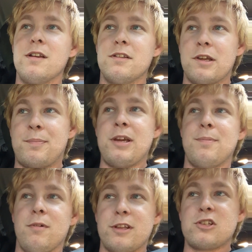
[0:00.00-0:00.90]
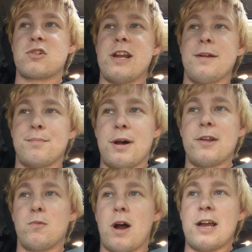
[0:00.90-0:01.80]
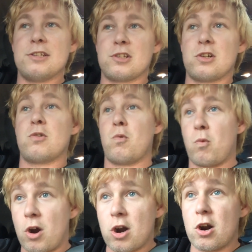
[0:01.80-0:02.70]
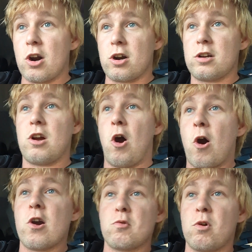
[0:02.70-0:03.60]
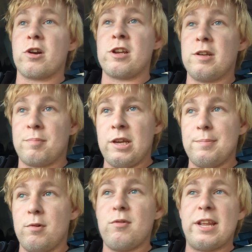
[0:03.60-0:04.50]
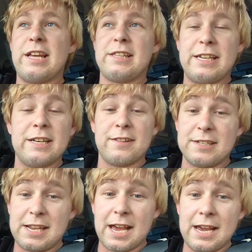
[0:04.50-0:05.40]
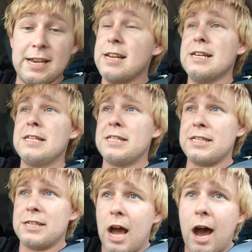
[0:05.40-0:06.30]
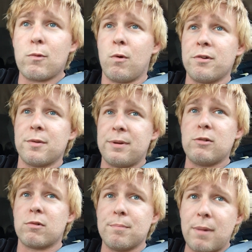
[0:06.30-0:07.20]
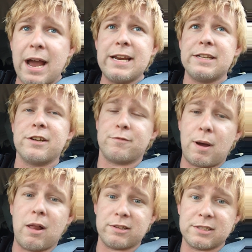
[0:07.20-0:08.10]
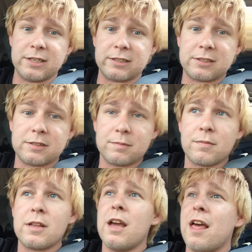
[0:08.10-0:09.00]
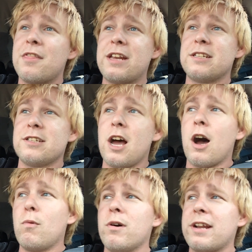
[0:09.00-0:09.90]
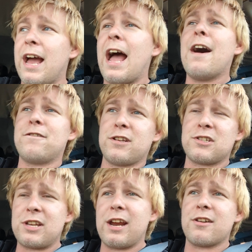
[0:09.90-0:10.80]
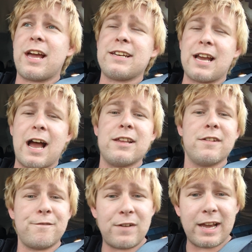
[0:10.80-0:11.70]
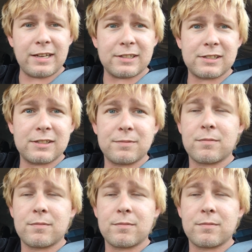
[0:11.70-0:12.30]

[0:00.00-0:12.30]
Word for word: The people that drank Budweiser were hardworking people that at the end of the day did not want to be reminded of politics. They did not want to have to stare that guy in the face.